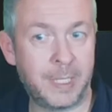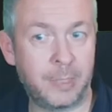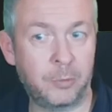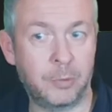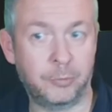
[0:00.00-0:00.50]
we
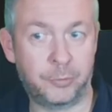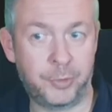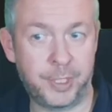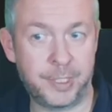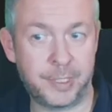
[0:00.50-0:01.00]
had to go to
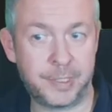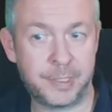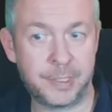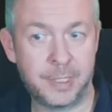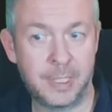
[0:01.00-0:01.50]

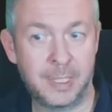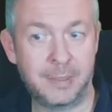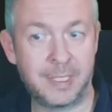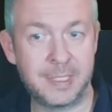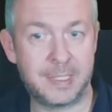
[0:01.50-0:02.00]
triggers,
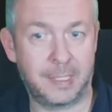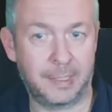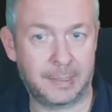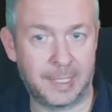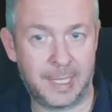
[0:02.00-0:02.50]
then
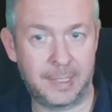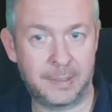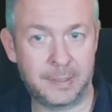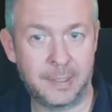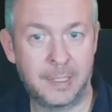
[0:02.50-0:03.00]
select
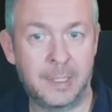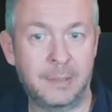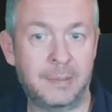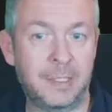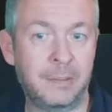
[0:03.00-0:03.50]
light,
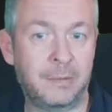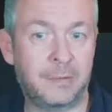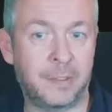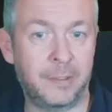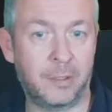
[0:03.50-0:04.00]
then
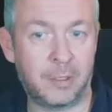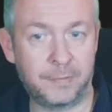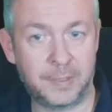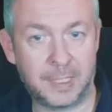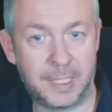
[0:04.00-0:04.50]
turn
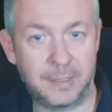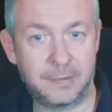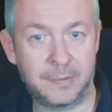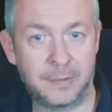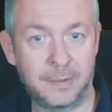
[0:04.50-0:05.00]
off the
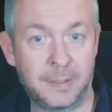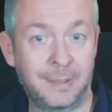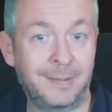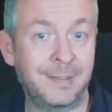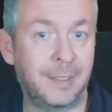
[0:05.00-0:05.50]
light,
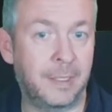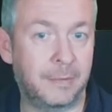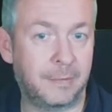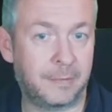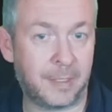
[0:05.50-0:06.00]
then
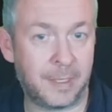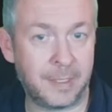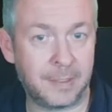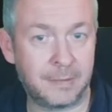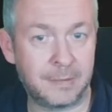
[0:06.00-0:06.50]
add
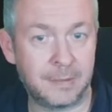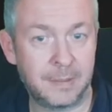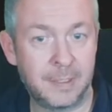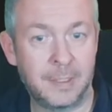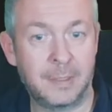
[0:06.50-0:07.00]
target,
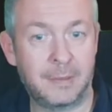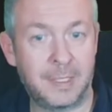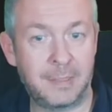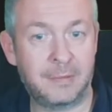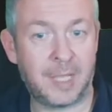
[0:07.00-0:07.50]

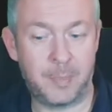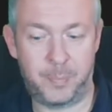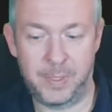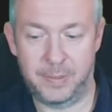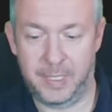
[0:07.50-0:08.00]
then
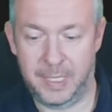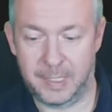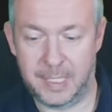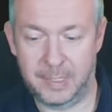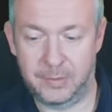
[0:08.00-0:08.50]
type in the
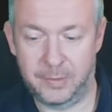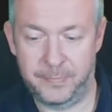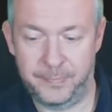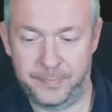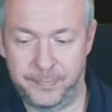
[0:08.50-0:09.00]

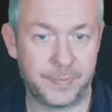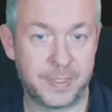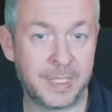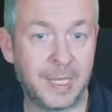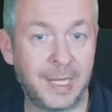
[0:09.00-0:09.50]
Elgato,
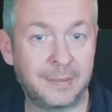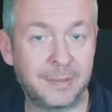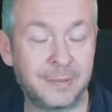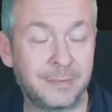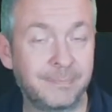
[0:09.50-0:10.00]
select
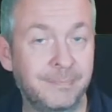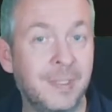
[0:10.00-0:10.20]
it.